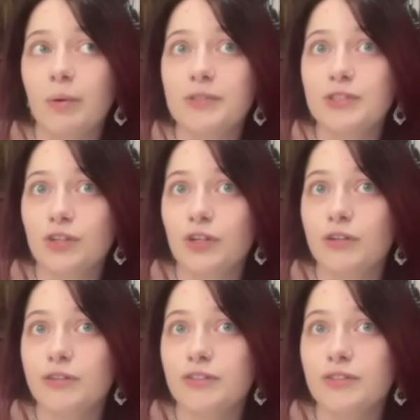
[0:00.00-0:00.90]
certain
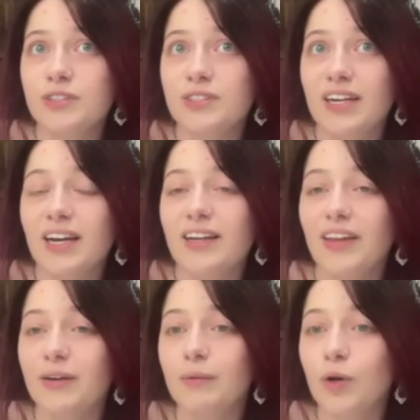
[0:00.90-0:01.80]
girls who just kind of had
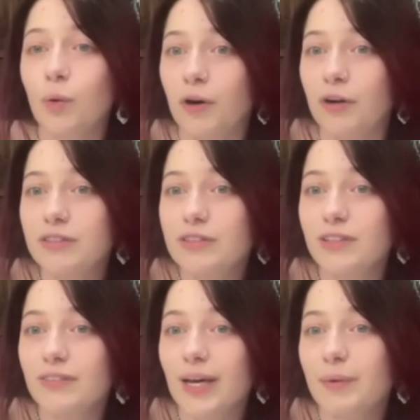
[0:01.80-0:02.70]
like quirks,
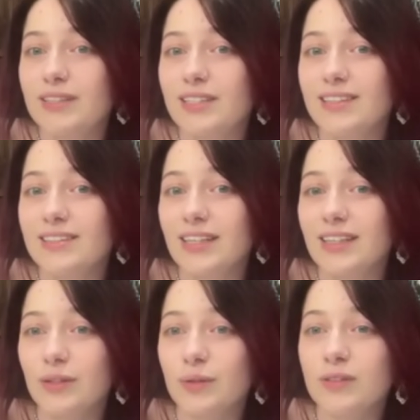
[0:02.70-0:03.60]
if that makes sense. Like
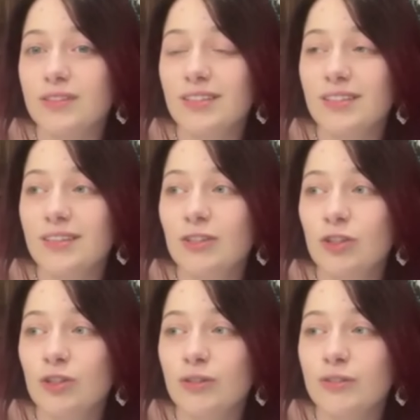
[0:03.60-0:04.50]
there was
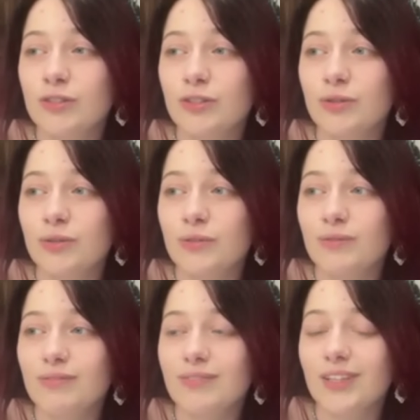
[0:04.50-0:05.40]
girls who,
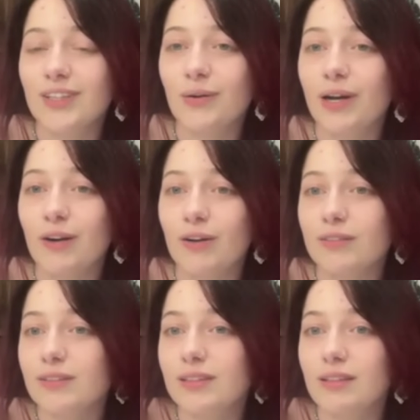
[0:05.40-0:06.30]
I
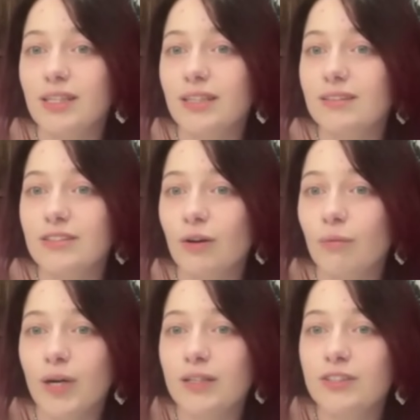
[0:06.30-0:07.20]
heard did so
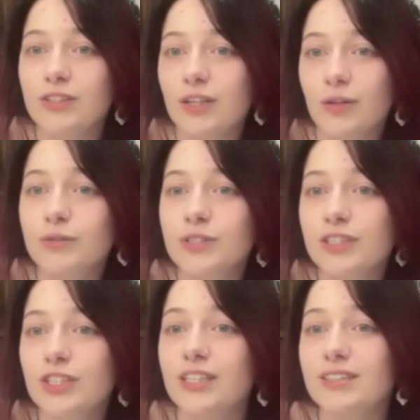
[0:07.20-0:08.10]
much
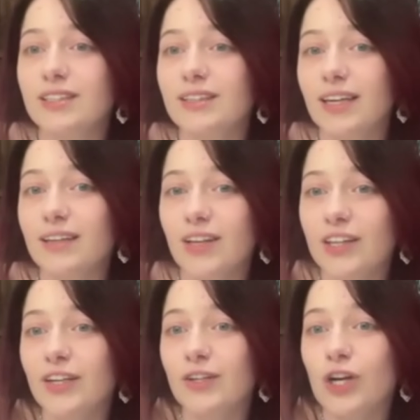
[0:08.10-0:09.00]
hallucinogens that they thought
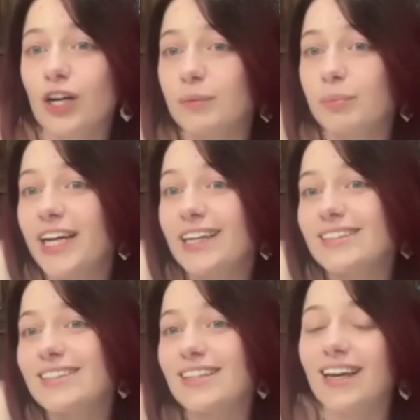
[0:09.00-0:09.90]
they could talk to
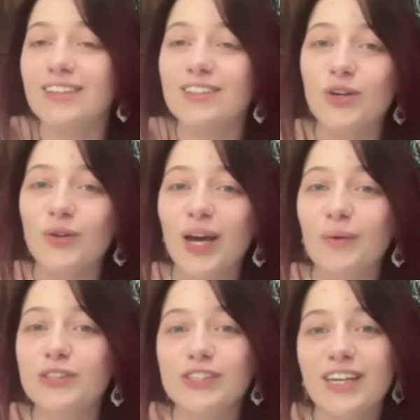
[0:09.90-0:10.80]
plants. And so that
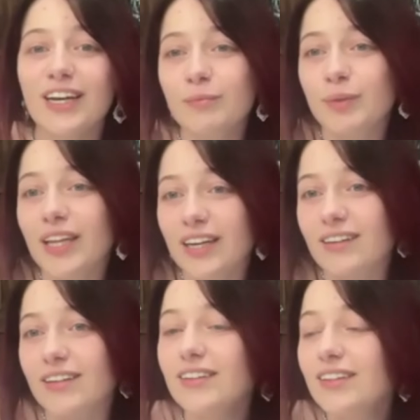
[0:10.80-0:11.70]
would just kind of be like
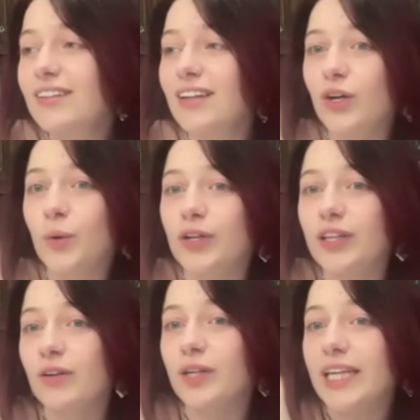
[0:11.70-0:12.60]
a quirky
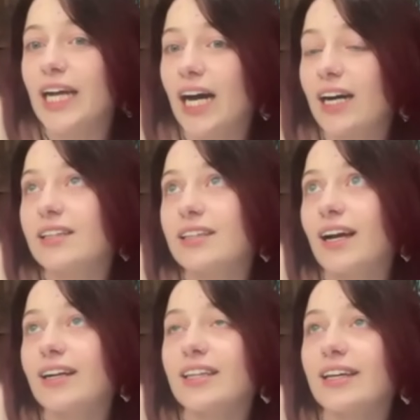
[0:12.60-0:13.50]
little hee-haw
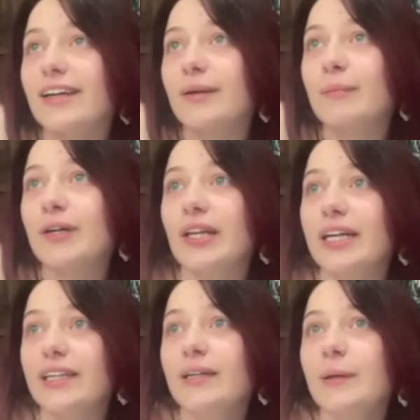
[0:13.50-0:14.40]
kind of thing. But like